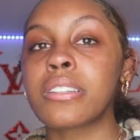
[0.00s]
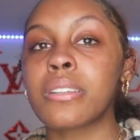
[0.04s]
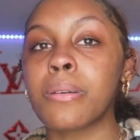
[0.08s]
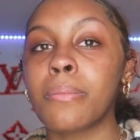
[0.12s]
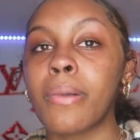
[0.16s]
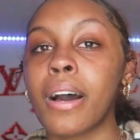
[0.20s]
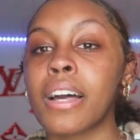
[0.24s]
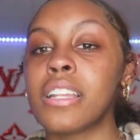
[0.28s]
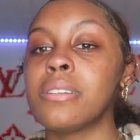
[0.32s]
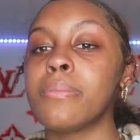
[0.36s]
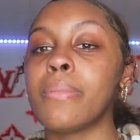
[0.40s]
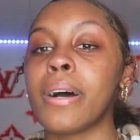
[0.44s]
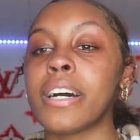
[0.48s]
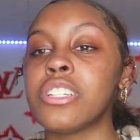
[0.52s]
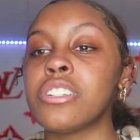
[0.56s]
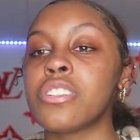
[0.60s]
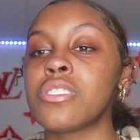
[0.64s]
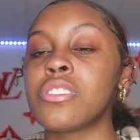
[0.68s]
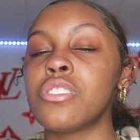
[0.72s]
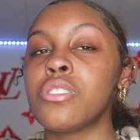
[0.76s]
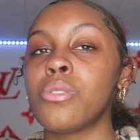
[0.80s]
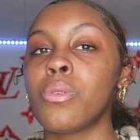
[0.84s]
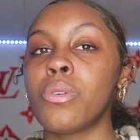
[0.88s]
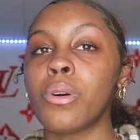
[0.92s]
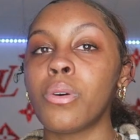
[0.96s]
somebody by
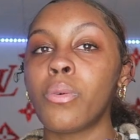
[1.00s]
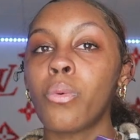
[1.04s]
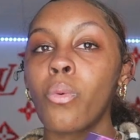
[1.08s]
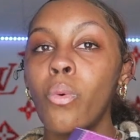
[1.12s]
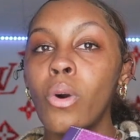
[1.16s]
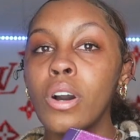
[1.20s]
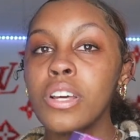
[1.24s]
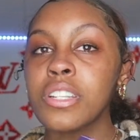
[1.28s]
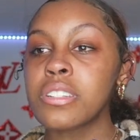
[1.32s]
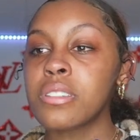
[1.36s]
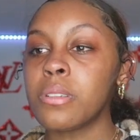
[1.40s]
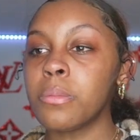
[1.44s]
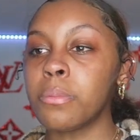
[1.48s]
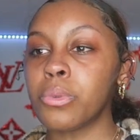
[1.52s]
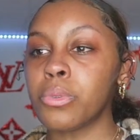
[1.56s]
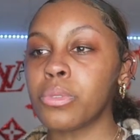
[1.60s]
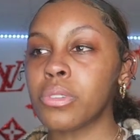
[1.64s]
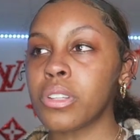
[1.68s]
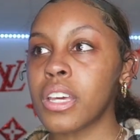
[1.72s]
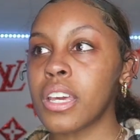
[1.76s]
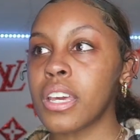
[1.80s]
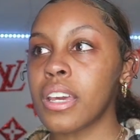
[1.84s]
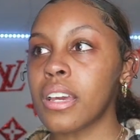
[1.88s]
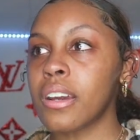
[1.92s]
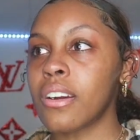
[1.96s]
just doing one simple
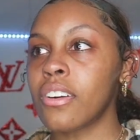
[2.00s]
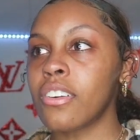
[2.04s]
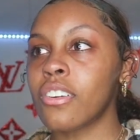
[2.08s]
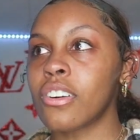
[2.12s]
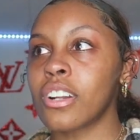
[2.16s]
thing,